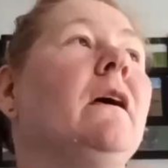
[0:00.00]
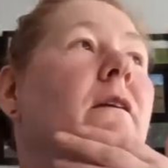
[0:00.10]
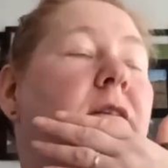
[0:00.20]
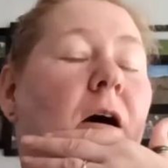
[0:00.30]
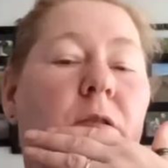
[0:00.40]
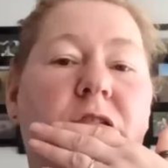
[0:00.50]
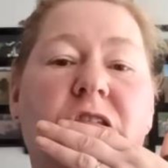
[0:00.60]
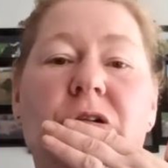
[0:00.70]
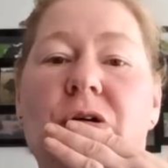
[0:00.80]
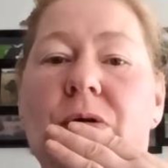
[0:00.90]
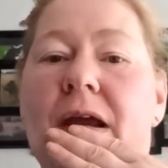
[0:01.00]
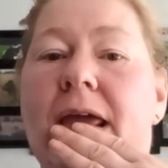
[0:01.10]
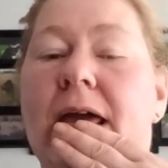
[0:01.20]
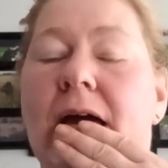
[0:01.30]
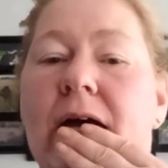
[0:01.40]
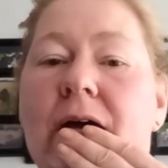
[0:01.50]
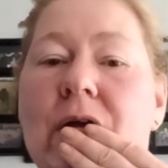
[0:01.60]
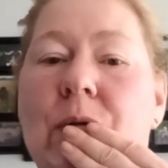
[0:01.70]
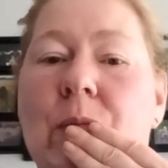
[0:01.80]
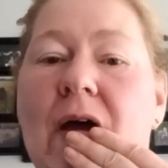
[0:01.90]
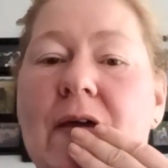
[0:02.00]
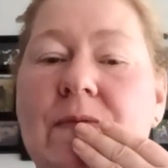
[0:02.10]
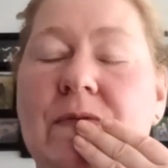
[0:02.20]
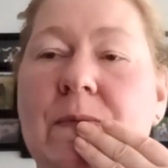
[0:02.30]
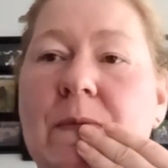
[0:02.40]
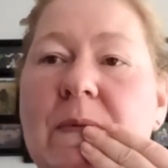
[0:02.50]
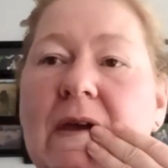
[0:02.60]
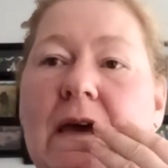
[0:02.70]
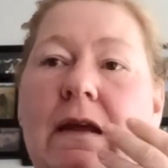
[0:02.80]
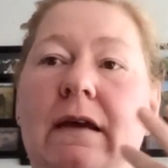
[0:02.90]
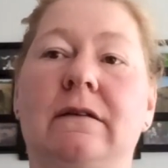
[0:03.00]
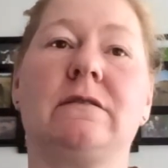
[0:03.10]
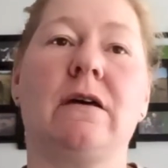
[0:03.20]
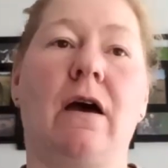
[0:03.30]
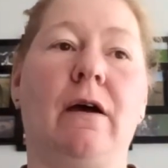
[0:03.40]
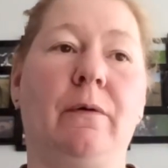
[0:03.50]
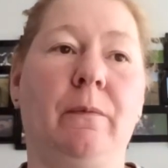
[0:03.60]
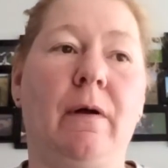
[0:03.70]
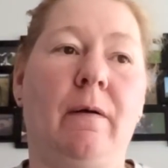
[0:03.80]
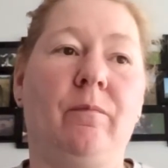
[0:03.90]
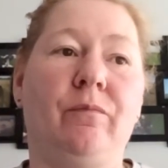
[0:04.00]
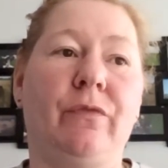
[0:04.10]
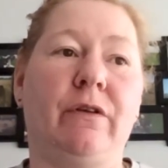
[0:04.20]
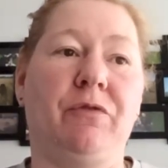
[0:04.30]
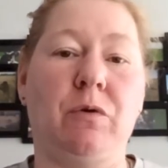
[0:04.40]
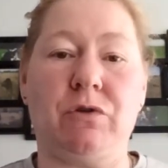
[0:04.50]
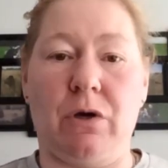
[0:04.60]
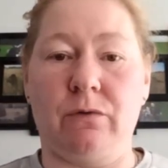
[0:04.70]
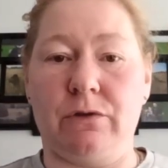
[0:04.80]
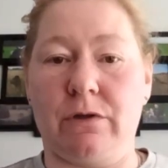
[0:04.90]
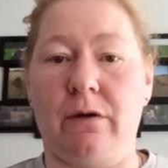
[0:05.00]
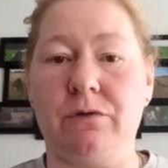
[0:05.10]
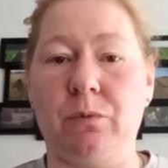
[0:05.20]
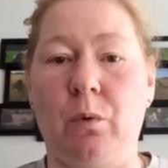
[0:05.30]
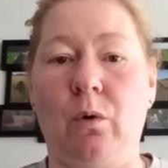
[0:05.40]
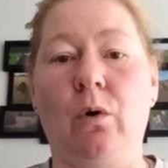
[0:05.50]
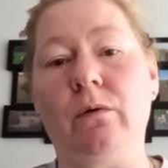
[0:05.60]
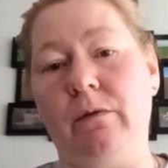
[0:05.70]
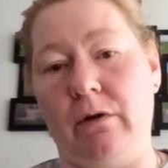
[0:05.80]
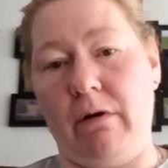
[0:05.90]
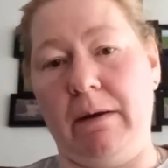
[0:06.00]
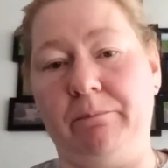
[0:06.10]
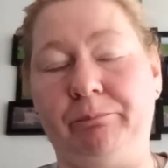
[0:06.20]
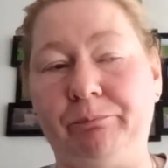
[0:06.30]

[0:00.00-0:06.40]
tell the story right from the beginning, so the few soldiers going to war, the green,